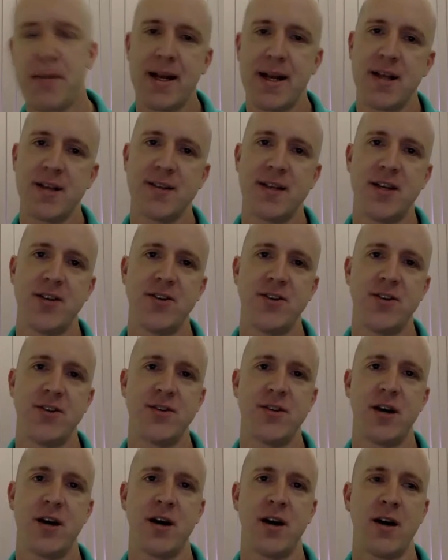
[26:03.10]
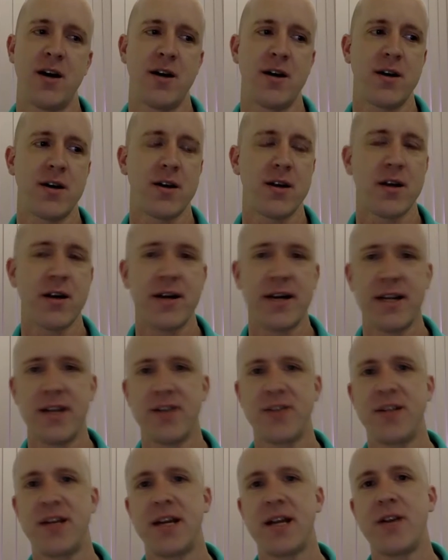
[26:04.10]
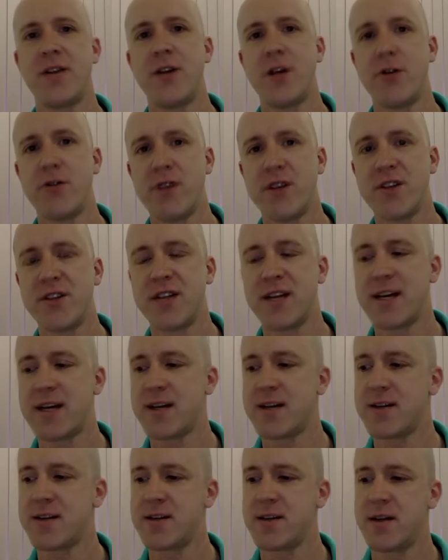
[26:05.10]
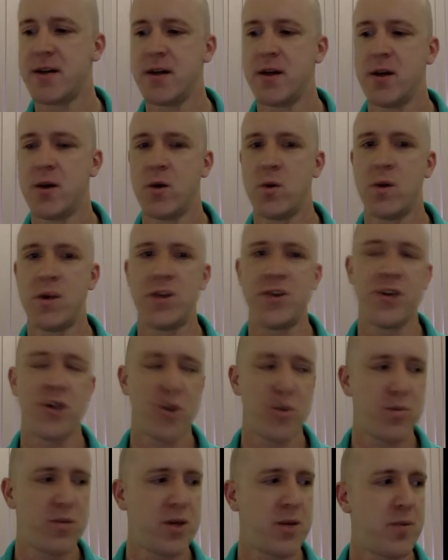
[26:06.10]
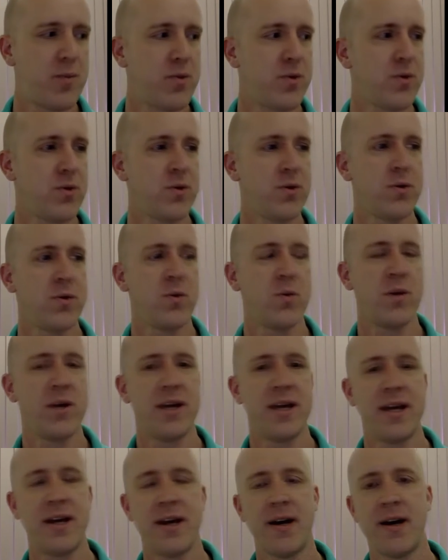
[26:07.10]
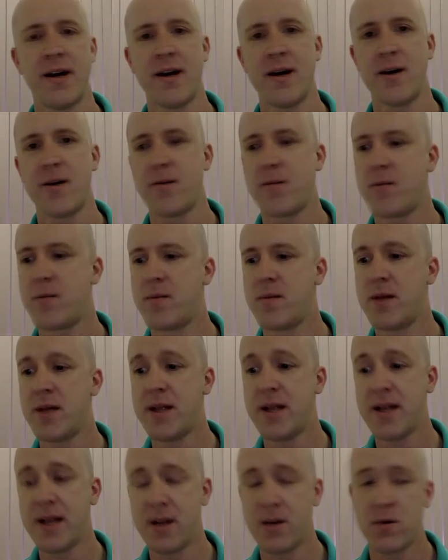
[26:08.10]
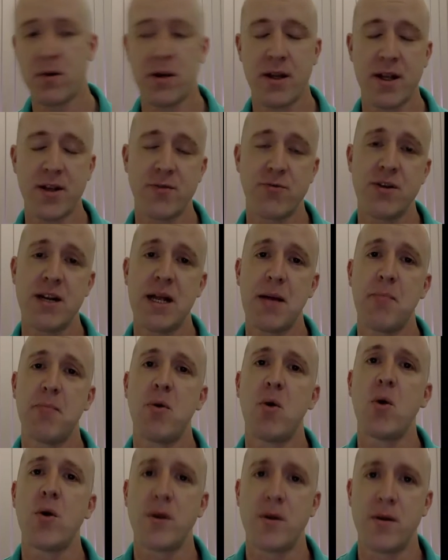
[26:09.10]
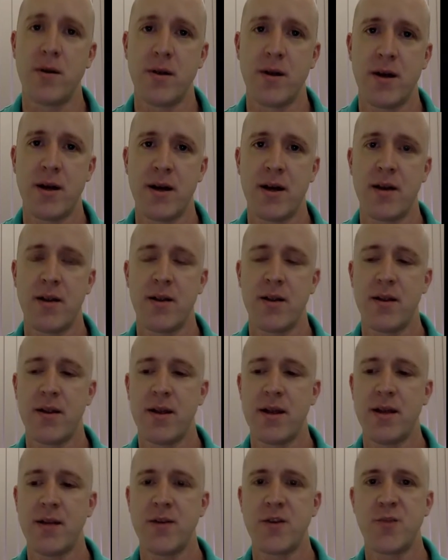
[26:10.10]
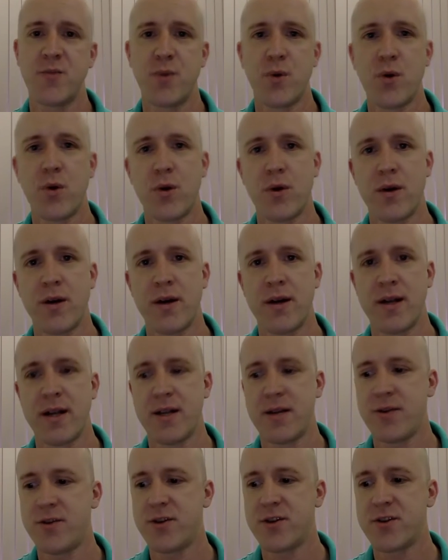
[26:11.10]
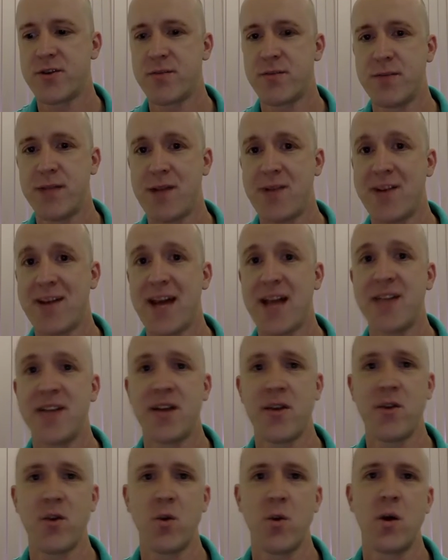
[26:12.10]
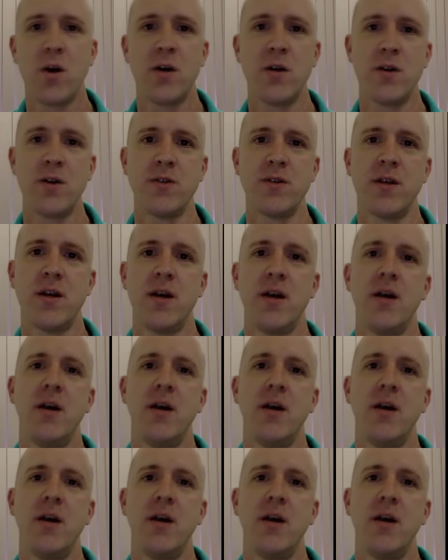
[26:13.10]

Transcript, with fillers: make decisions that are gut instinct, heuristics. We judge people. We, uh, you know, and it's really important uh, in sport and in just navigating the world